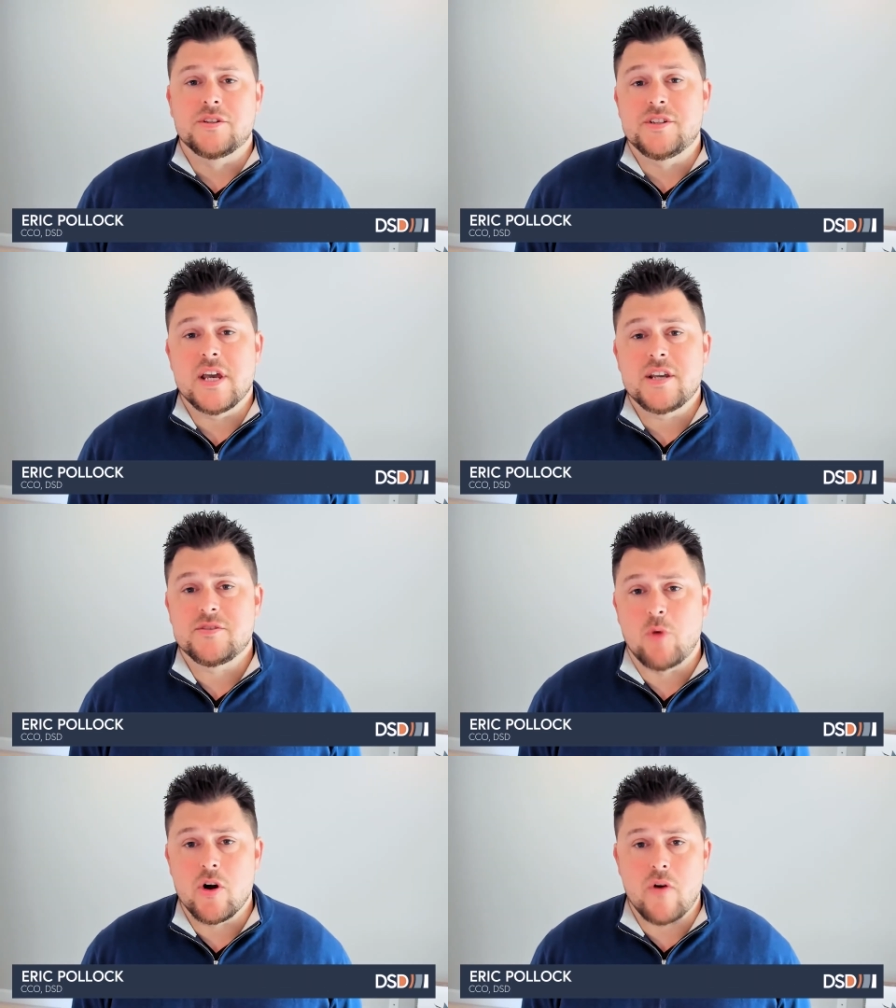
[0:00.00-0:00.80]
Well, to take
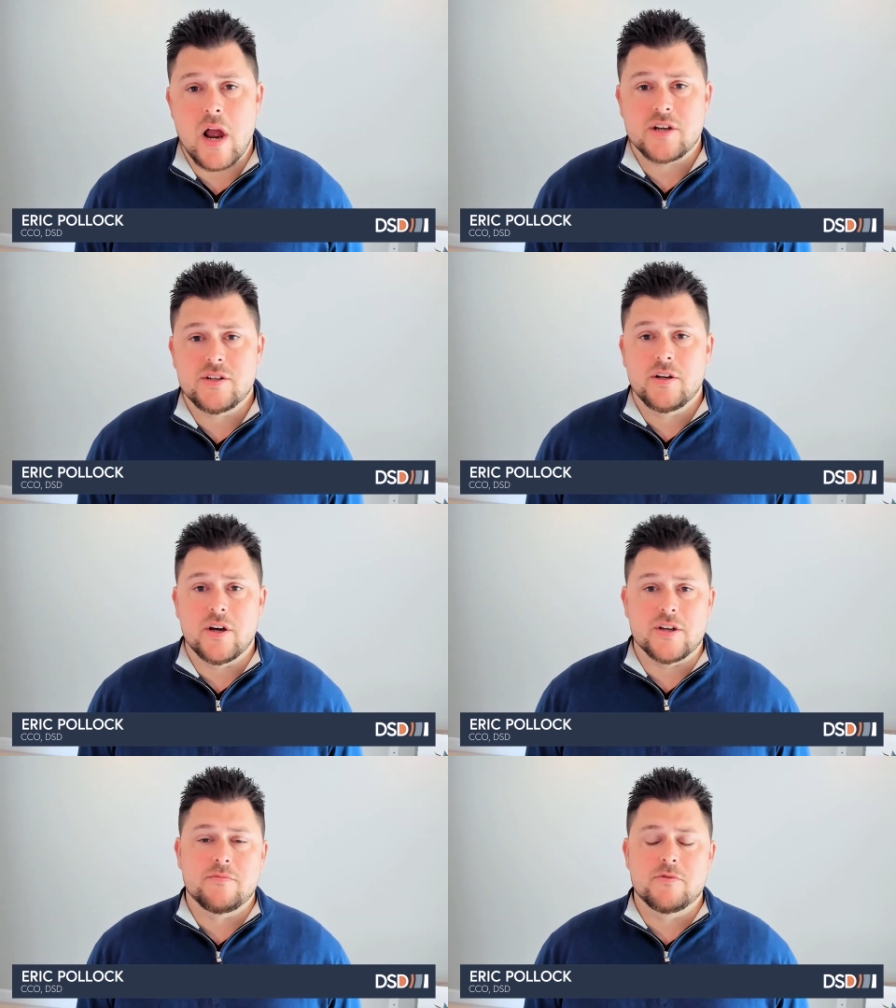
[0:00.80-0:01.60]
smarter action,
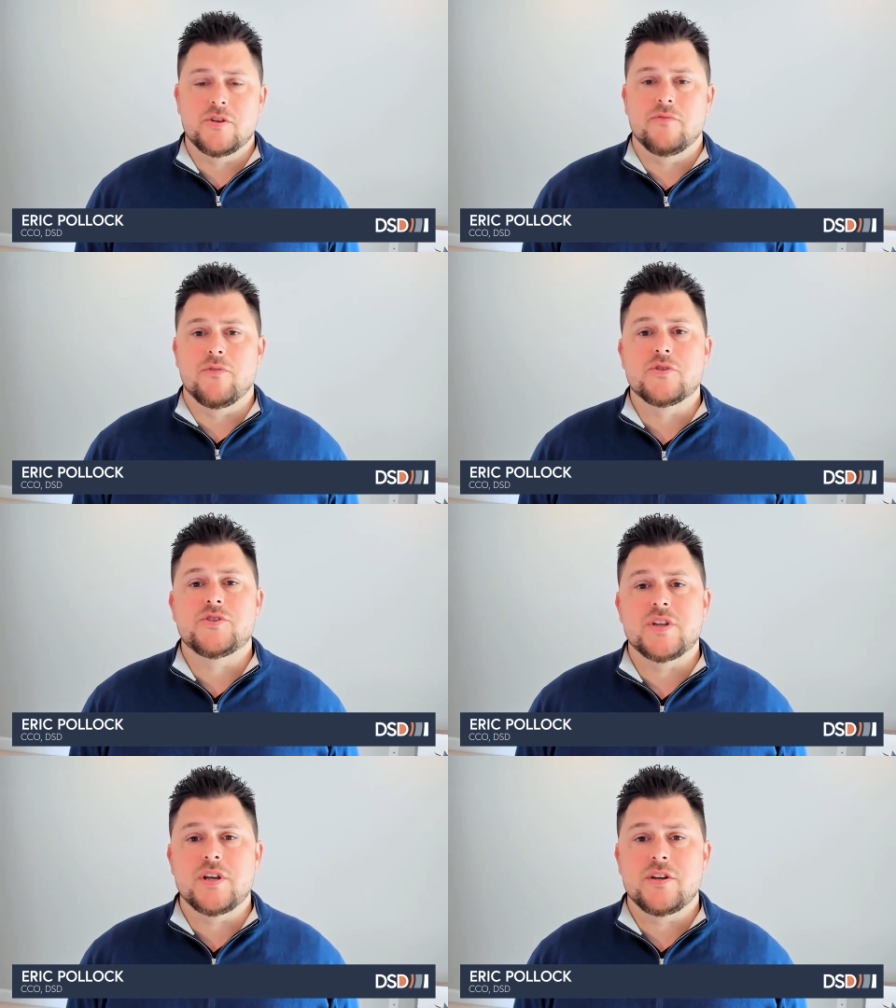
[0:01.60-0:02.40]
customers should
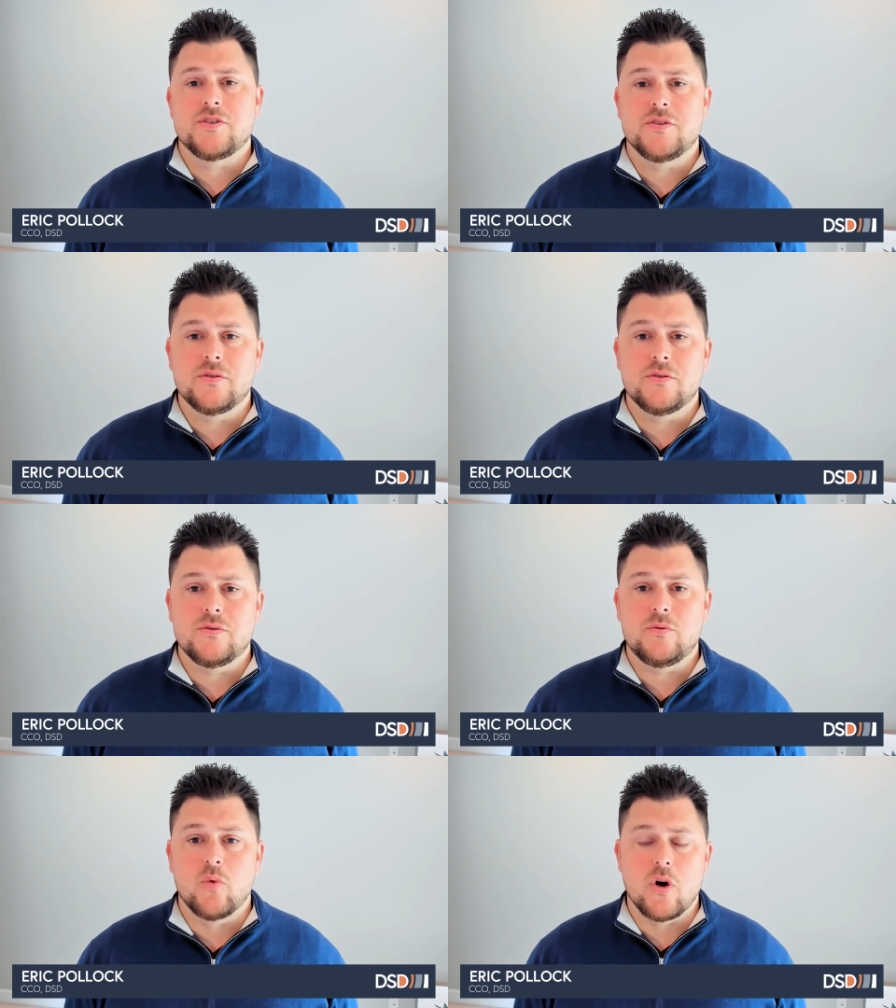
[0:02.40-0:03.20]
first seek
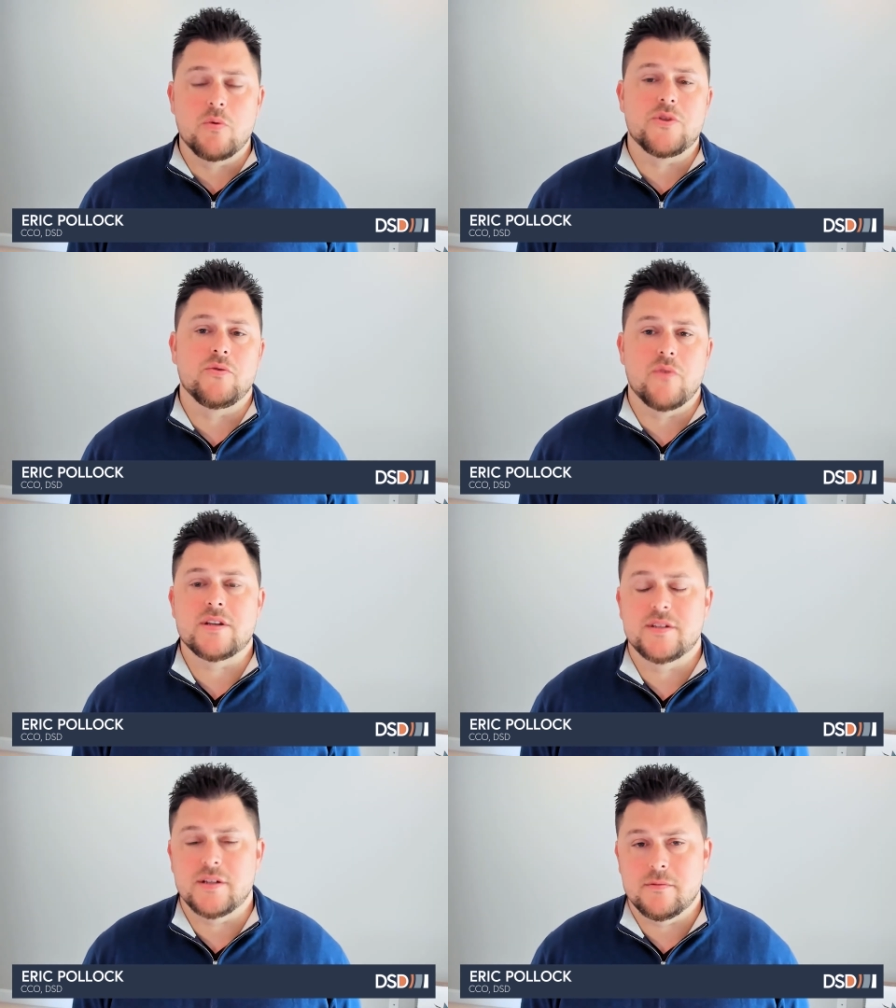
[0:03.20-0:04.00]
to work with a
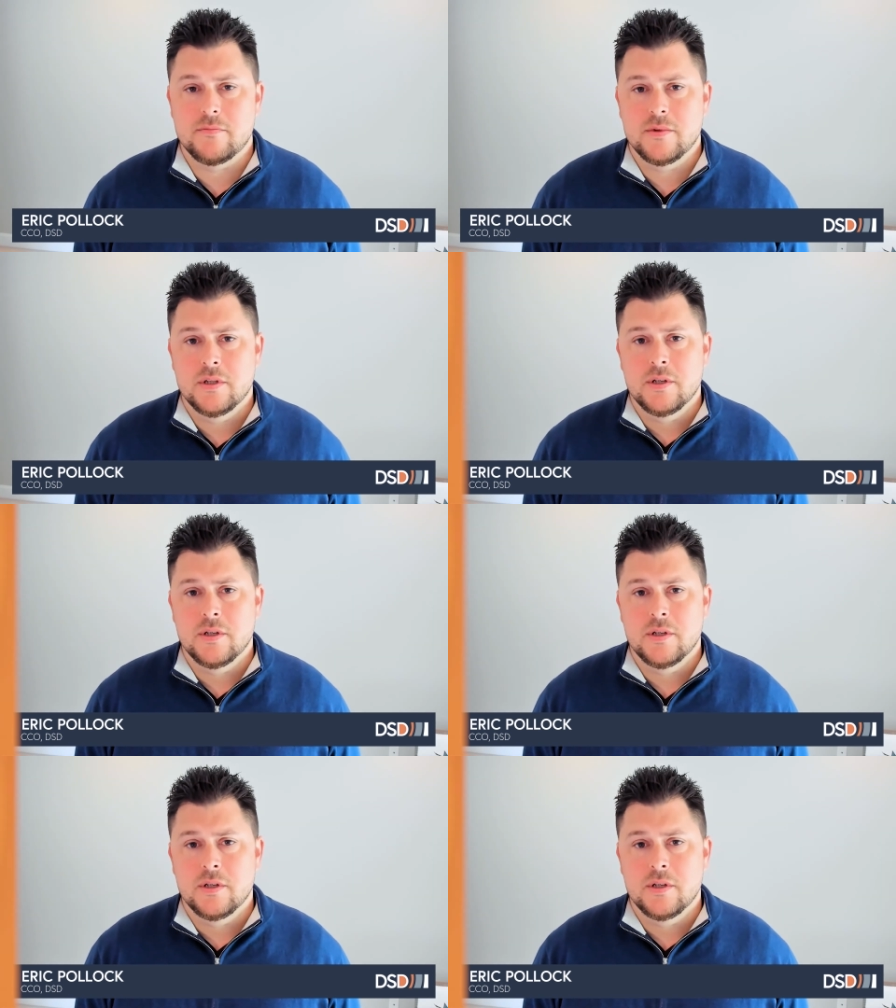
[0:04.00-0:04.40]
great team.